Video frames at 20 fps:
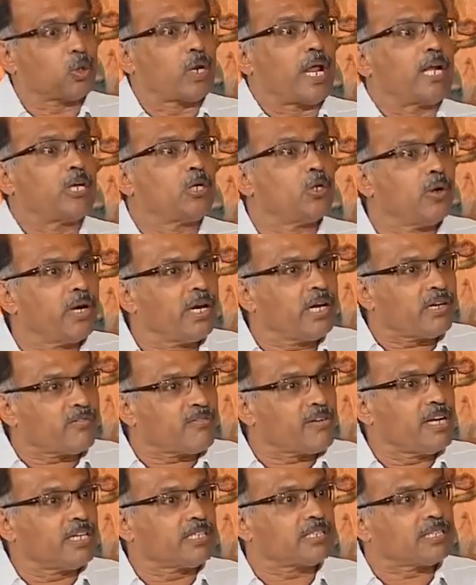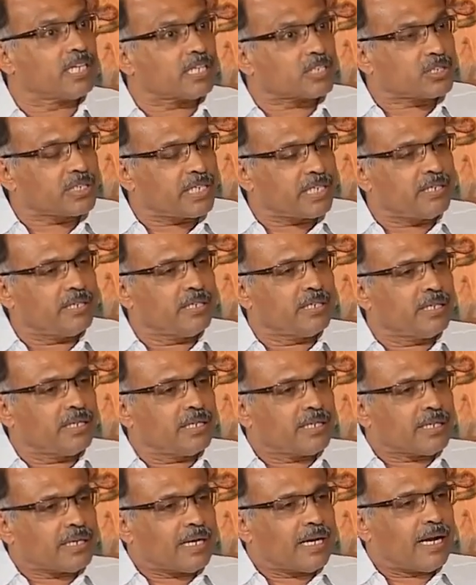should I do it, will it succeed?
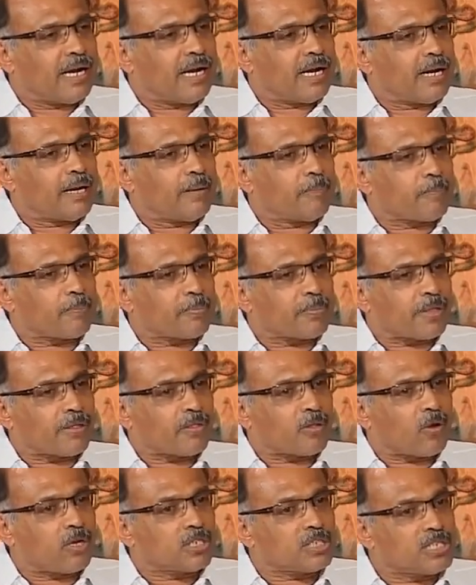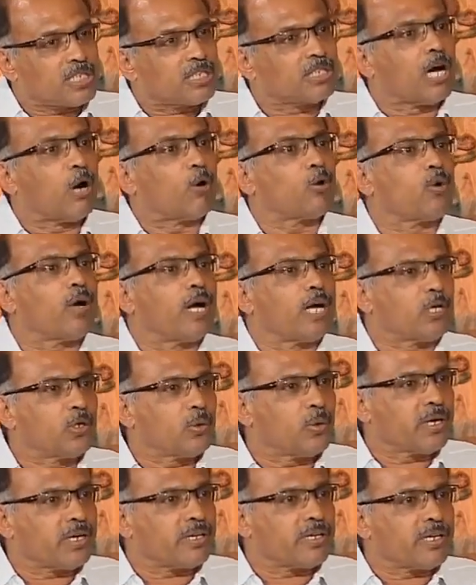The question is, how do I
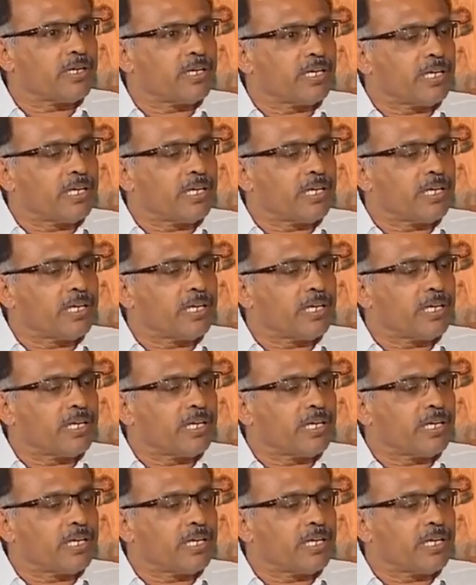do it?